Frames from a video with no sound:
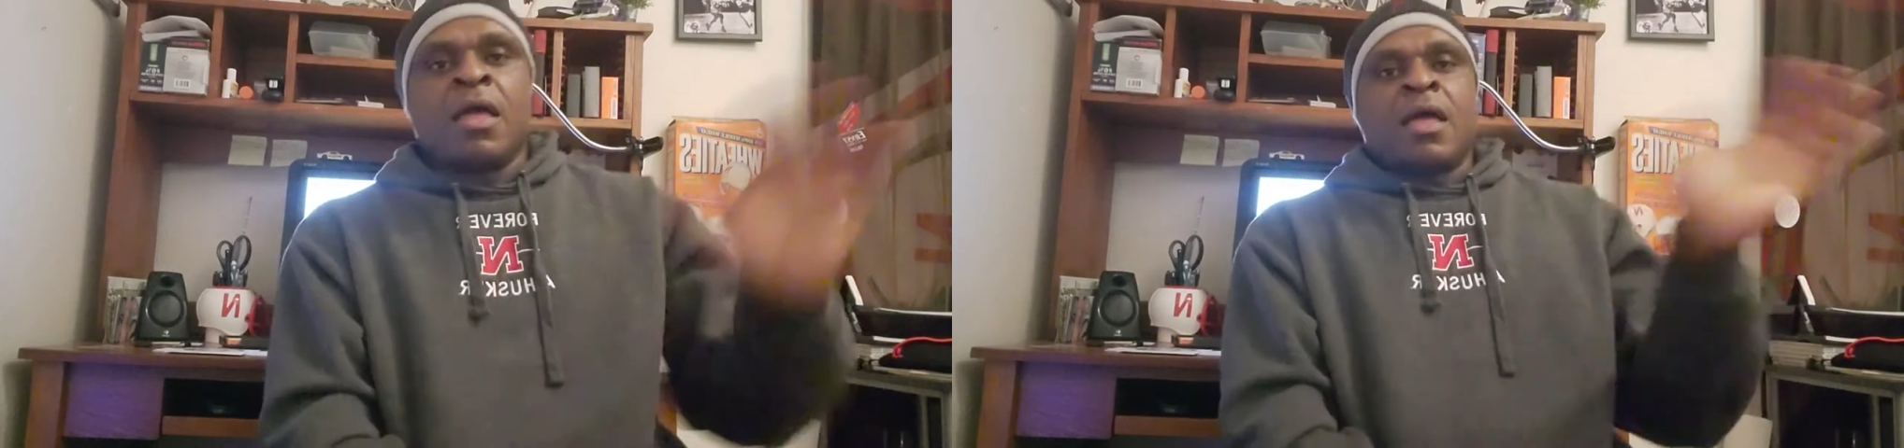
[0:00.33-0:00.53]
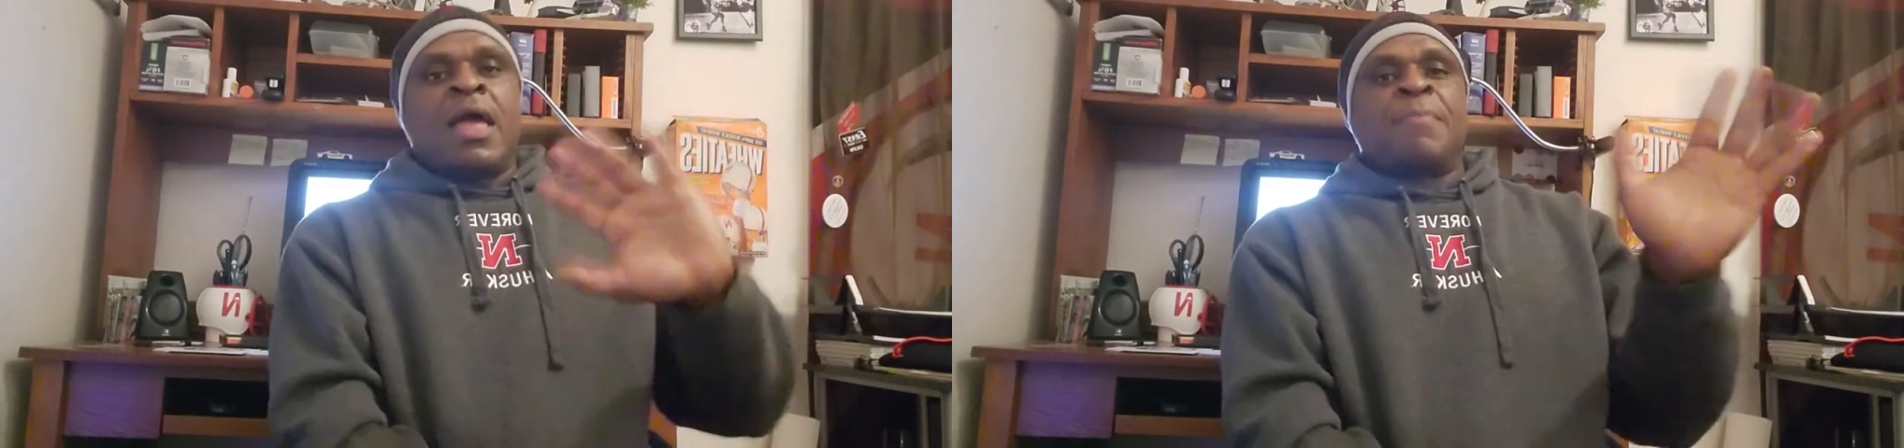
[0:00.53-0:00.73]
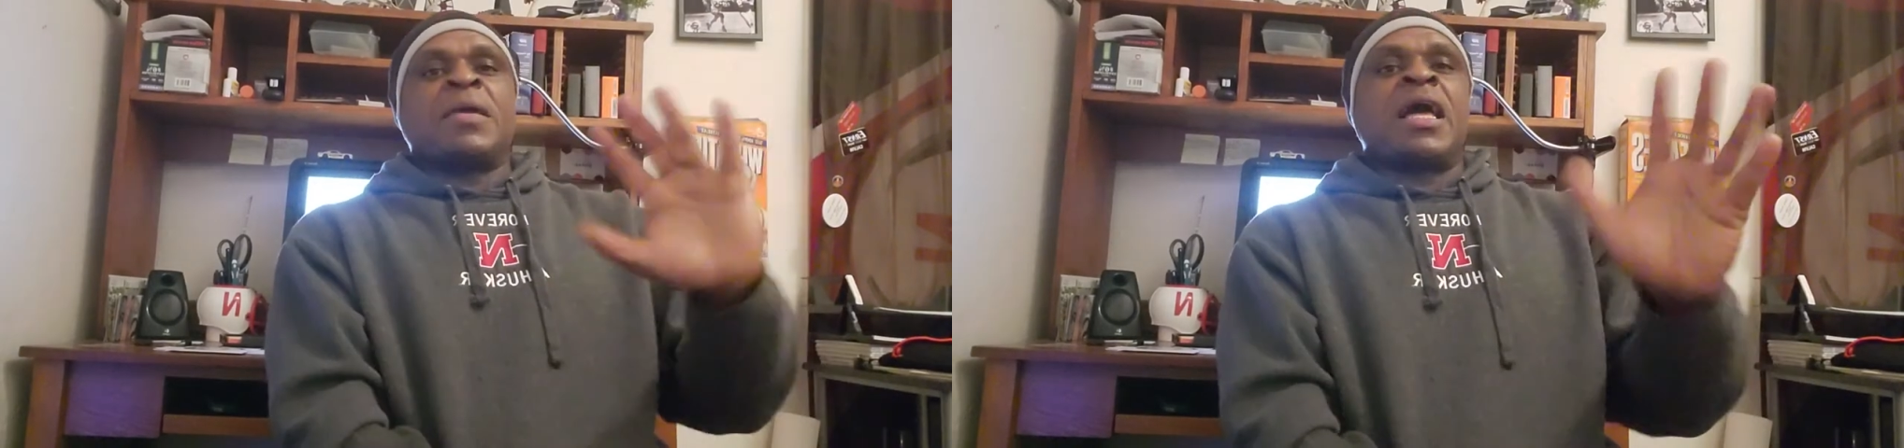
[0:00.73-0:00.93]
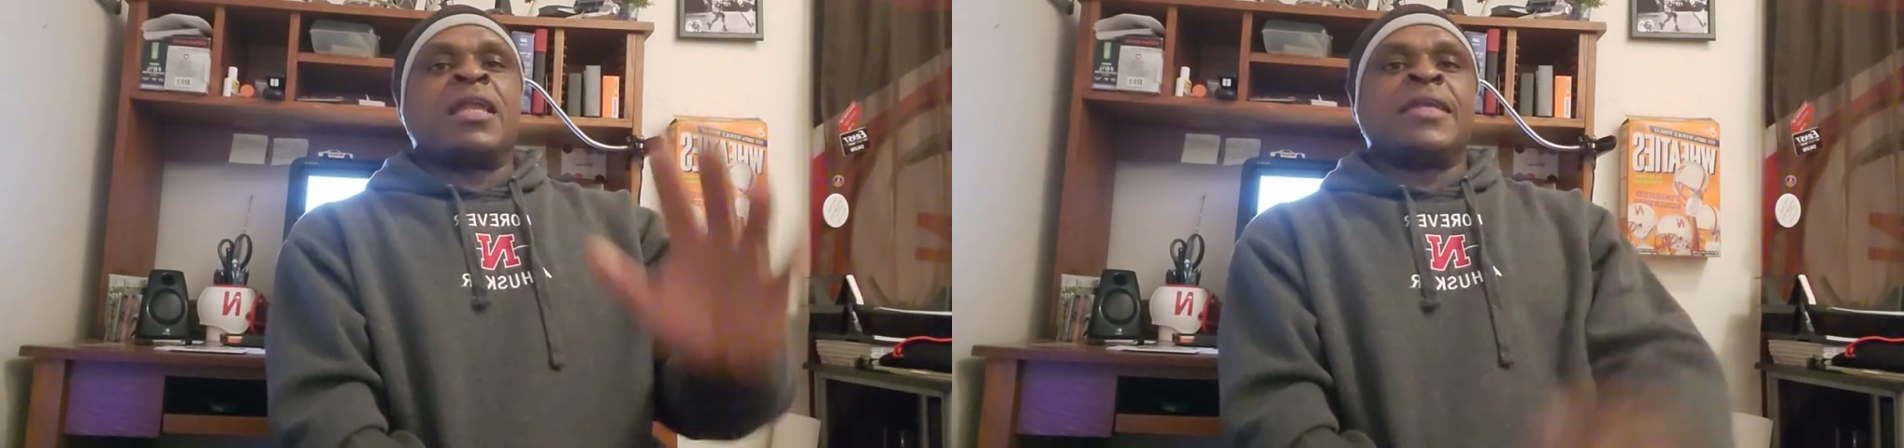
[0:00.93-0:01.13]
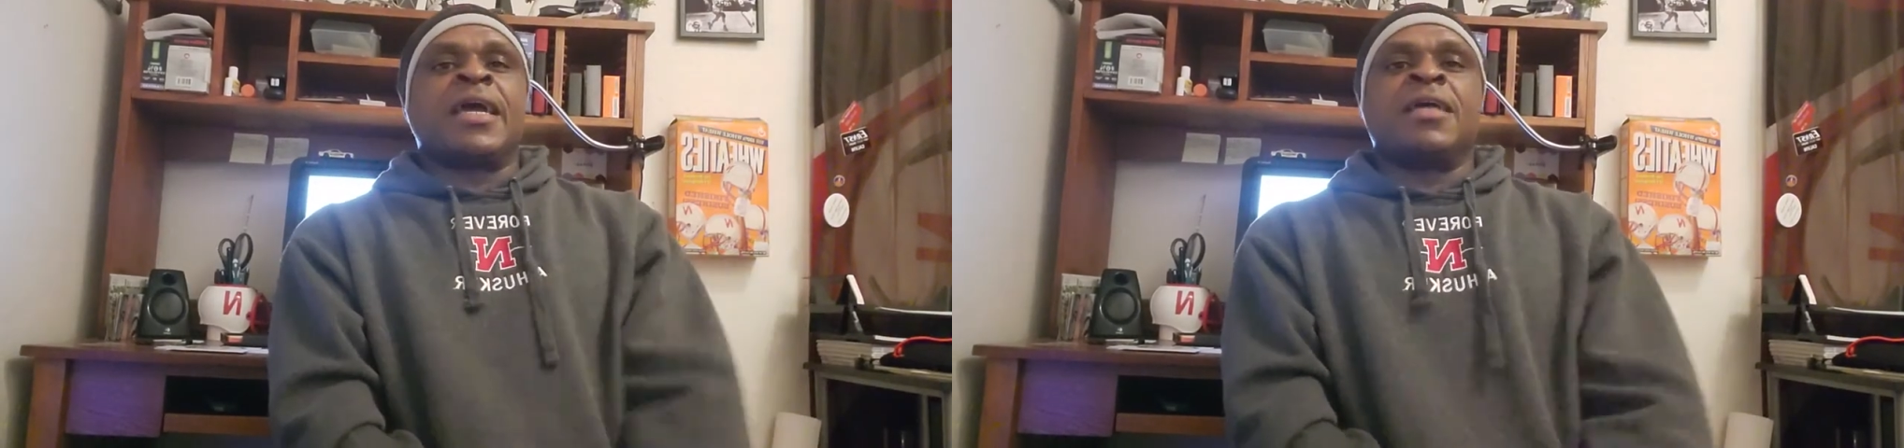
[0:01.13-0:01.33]
Happy
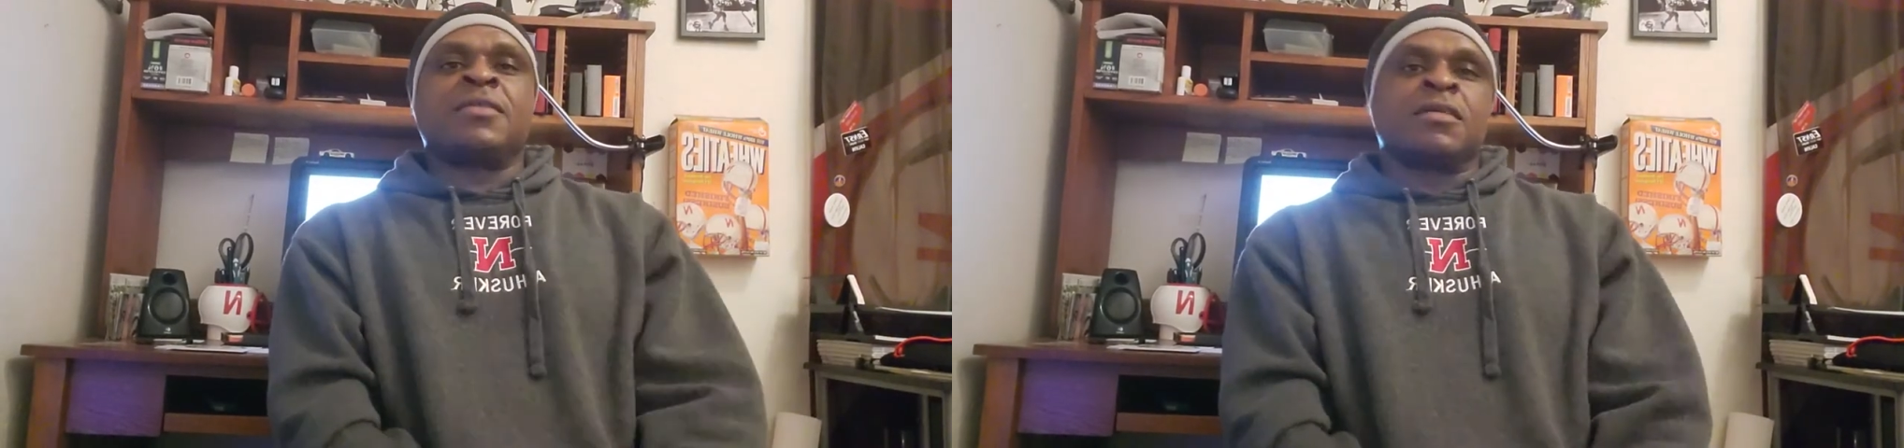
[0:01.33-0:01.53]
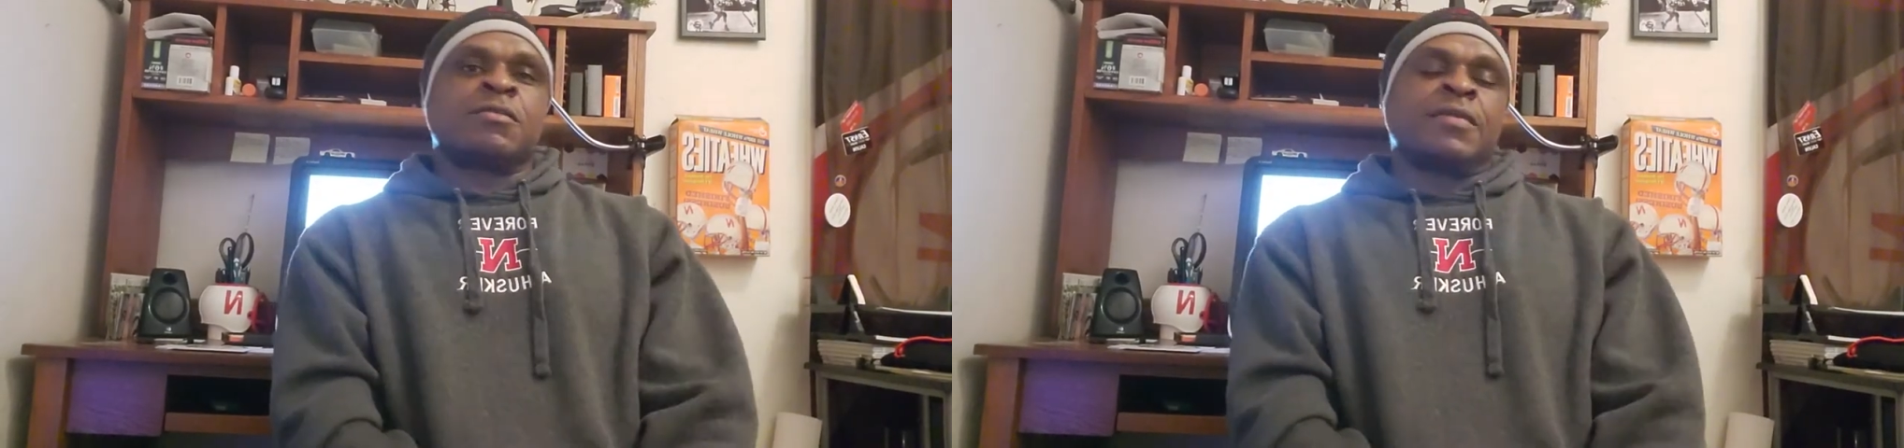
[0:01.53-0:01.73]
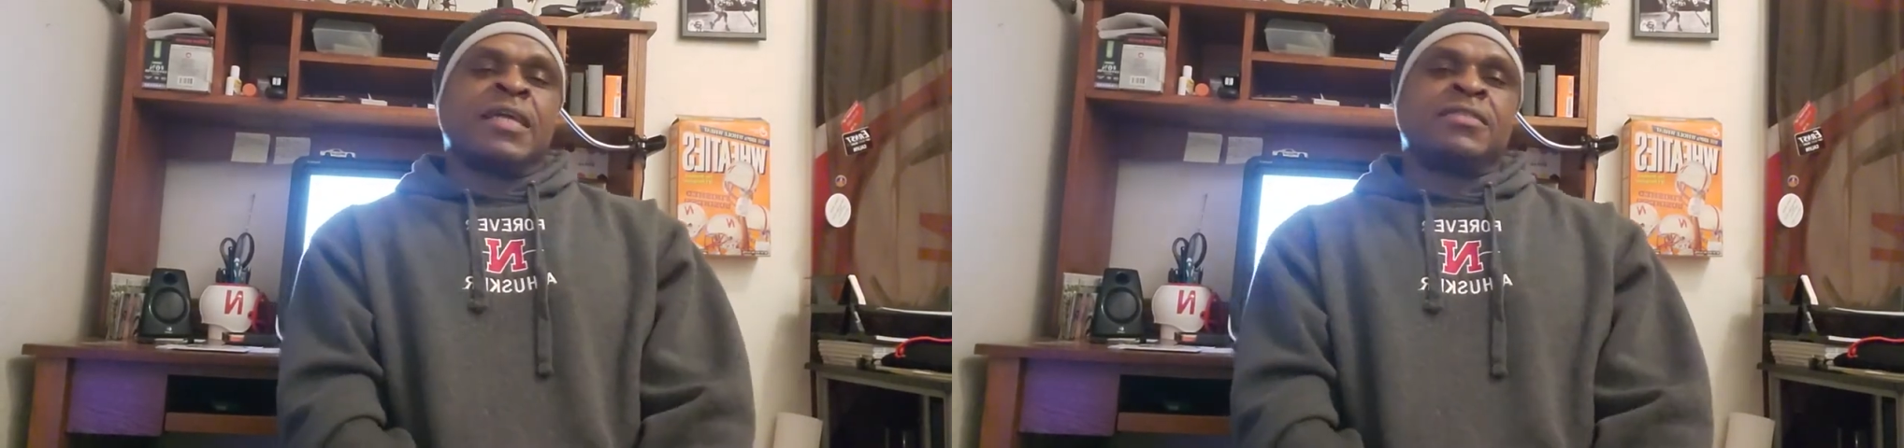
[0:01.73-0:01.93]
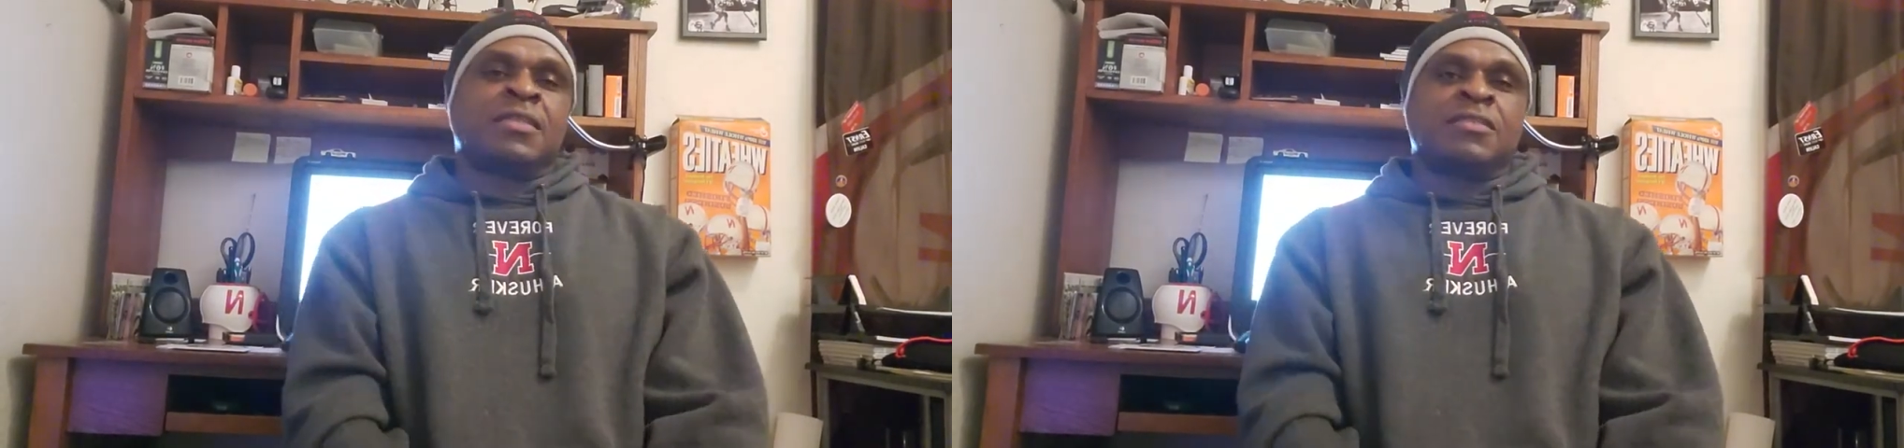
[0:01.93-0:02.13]
holidays, Husker Nation.